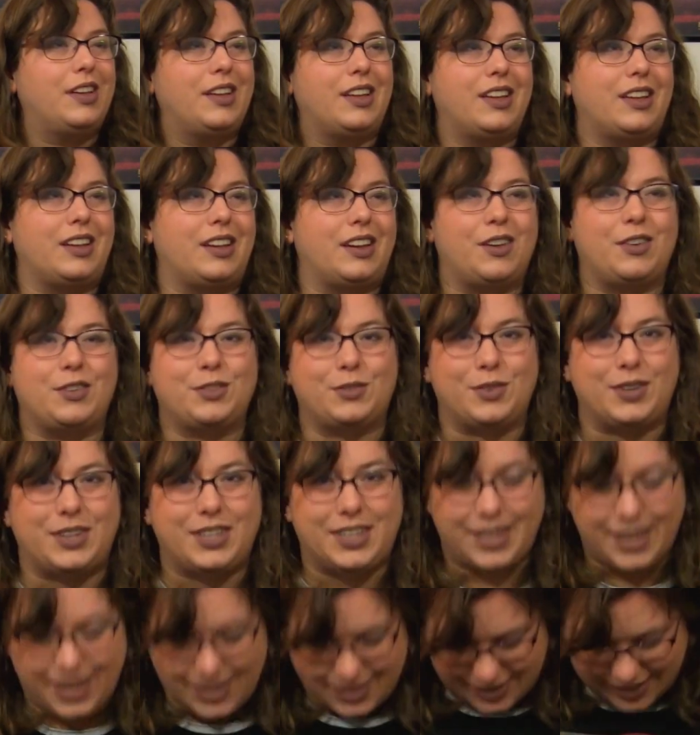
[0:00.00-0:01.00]
And I always
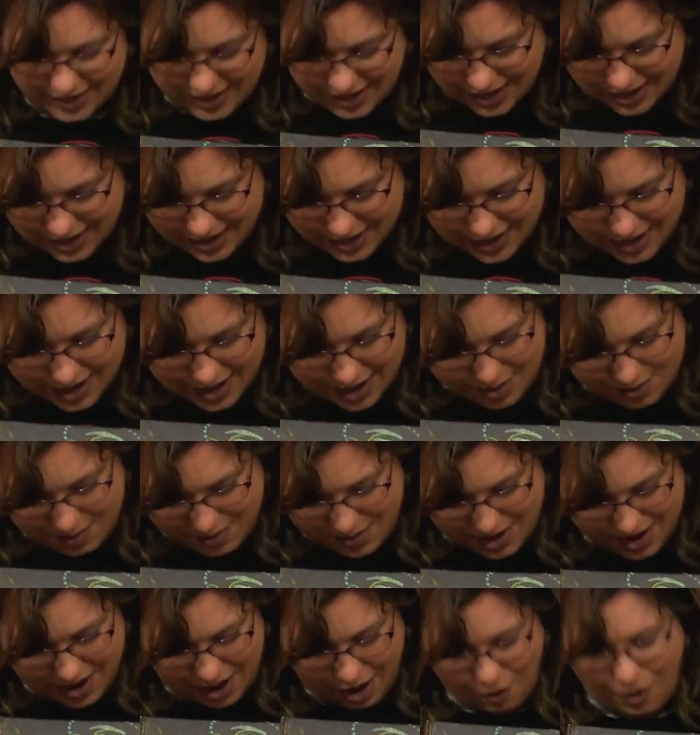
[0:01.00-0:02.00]
wanted it as a kid,
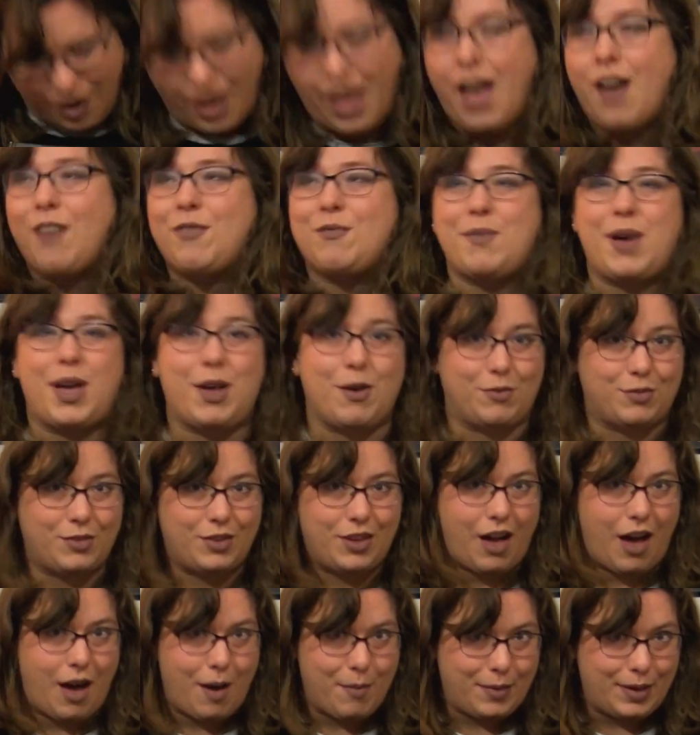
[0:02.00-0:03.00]
but now I have my own
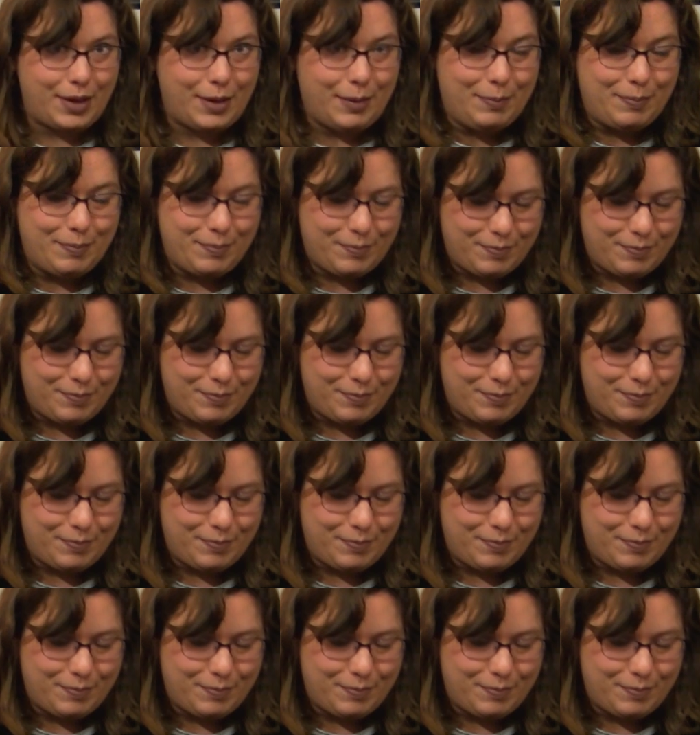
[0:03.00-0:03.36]
copy.